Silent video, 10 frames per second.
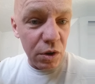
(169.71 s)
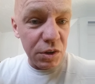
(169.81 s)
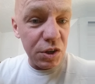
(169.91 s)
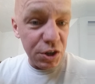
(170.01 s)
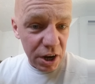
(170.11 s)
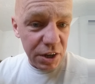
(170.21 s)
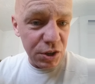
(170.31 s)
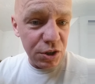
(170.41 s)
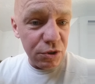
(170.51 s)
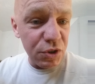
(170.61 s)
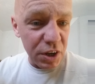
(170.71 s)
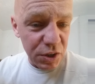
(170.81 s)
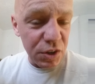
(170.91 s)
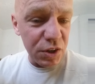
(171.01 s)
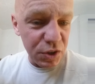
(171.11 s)
So I suggest you
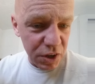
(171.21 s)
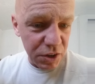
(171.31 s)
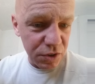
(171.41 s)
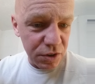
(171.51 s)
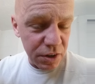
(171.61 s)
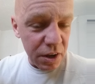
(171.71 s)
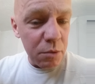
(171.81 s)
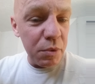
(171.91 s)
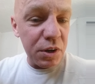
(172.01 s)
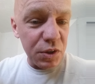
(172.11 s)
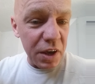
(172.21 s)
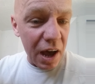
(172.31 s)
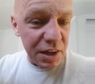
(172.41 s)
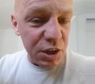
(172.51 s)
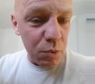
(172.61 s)
cease and desist, because the
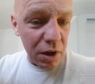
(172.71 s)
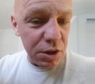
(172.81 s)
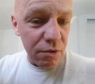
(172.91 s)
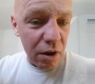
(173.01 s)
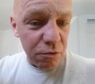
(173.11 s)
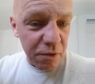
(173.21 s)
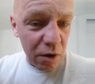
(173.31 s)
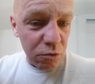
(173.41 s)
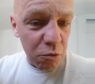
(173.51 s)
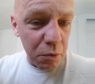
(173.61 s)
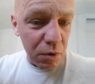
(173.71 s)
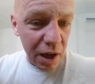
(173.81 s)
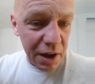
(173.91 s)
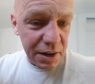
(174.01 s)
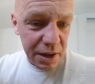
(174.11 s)
81-year-old vulnerable
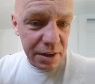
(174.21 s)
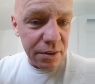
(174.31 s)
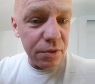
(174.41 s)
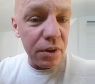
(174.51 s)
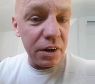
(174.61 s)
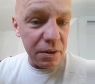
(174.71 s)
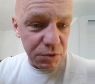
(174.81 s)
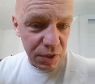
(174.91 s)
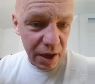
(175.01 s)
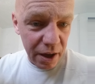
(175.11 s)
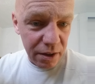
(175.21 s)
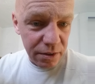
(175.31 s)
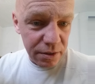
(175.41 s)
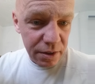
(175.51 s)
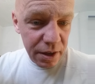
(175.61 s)
lady that lives there
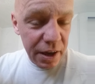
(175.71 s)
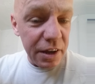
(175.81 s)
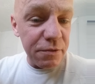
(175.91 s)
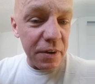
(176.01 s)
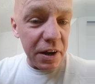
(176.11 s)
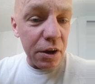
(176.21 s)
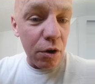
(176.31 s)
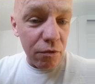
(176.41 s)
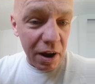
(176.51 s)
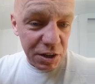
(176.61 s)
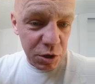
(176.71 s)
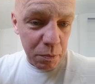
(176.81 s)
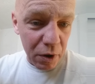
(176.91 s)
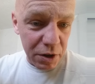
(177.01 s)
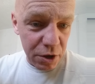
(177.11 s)
is feeling harassed
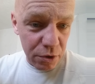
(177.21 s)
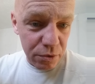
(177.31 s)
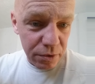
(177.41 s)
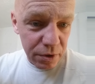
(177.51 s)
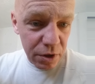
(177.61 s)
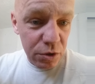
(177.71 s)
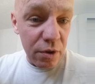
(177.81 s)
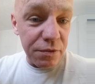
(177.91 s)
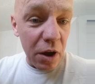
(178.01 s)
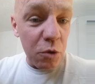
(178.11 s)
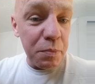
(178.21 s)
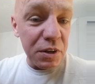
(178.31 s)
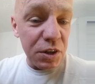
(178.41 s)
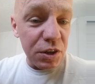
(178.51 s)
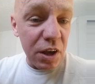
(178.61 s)
by you. You have no
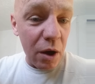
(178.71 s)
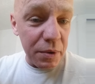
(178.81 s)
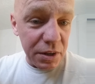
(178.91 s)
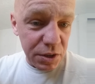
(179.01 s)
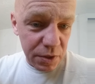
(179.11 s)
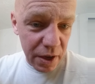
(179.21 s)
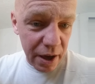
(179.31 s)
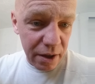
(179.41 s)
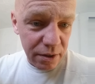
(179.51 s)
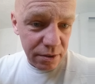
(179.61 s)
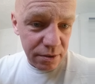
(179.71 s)
business going to there.